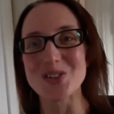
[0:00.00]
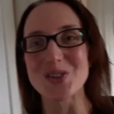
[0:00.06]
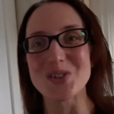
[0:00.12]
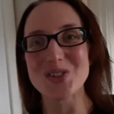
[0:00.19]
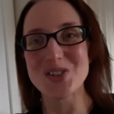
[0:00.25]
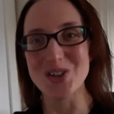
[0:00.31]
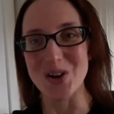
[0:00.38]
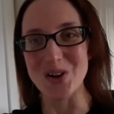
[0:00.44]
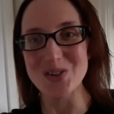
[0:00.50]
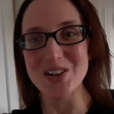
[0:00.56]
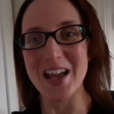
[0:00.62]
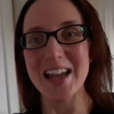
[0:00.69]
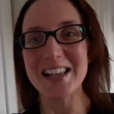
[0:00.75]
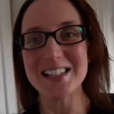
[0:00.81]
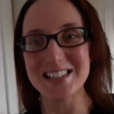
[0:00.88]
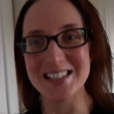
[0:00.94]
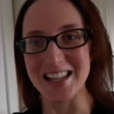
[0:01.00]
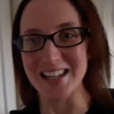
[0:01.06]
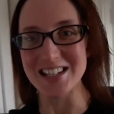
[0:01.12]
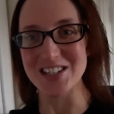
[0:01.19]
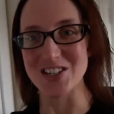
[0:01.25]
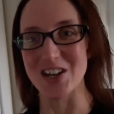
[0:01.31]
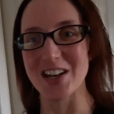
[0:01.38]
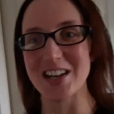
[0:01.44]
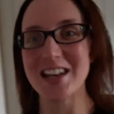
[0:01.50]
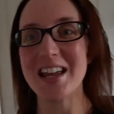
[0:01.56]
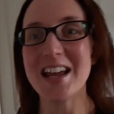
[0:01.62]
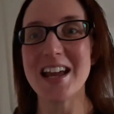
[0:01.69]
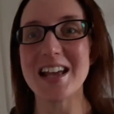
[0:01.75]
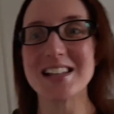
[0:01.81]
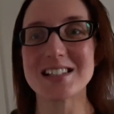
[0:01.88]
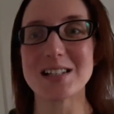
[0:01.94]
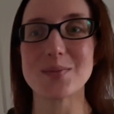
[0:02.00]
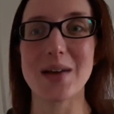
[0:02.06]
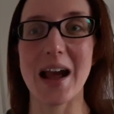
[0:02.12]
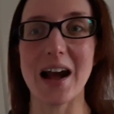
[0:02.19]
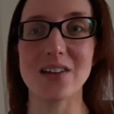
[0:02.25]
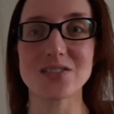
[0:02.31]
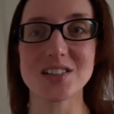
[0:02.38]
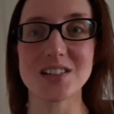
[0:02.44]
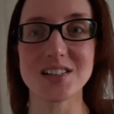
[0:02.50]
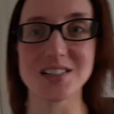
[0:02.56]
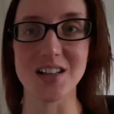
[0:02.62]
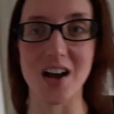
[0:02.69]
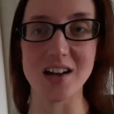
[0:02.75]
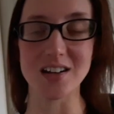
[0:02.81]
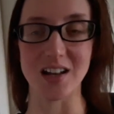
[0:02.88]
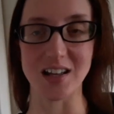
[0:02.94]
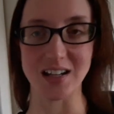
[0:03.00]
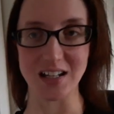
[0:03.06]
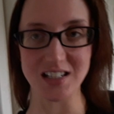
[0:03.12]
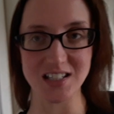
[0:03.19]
shoulder extension is going to be out to the side like a